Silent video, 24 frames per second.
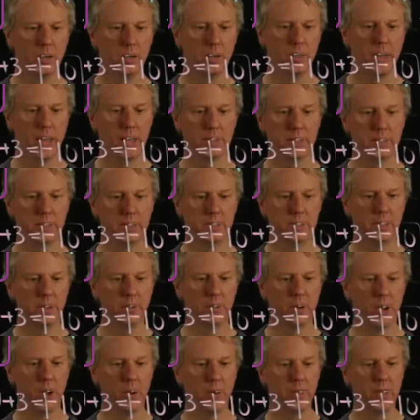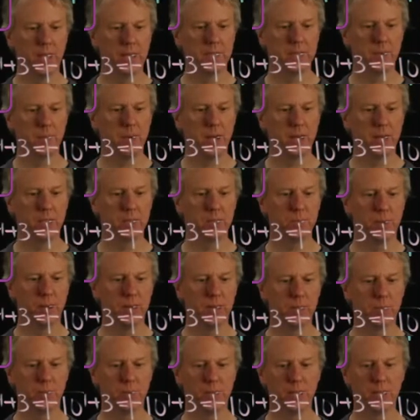that's a 0, and that's a minus
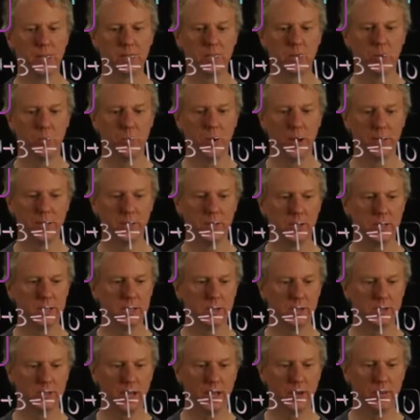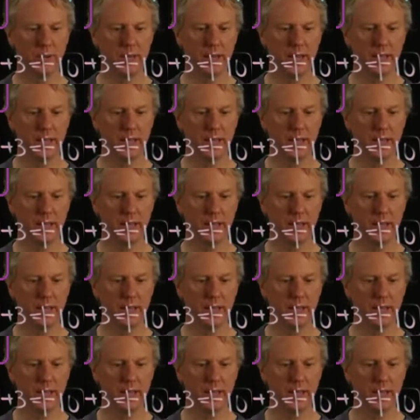minus 1, that's a 1. So this looks like we get